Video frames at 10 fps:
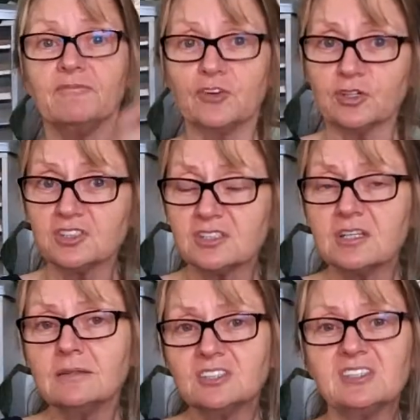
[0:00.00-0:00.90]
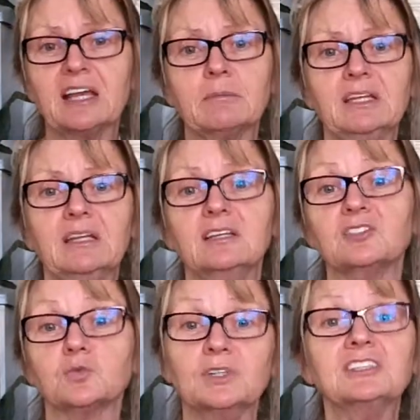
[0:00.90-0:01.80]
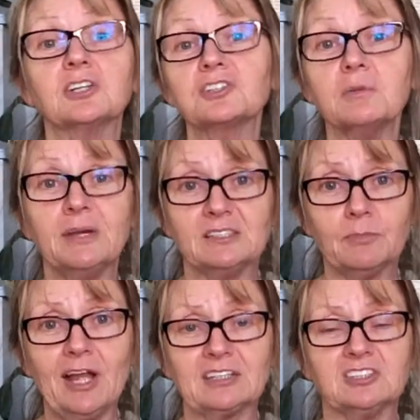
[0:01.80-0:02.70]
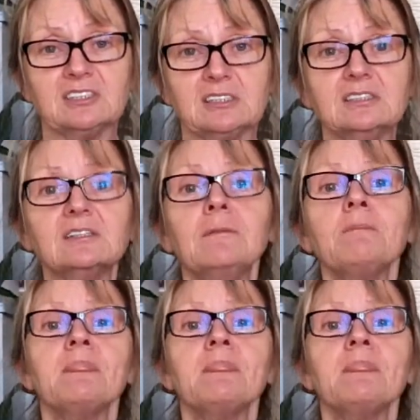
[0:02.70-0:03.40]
First segment is research and best practices.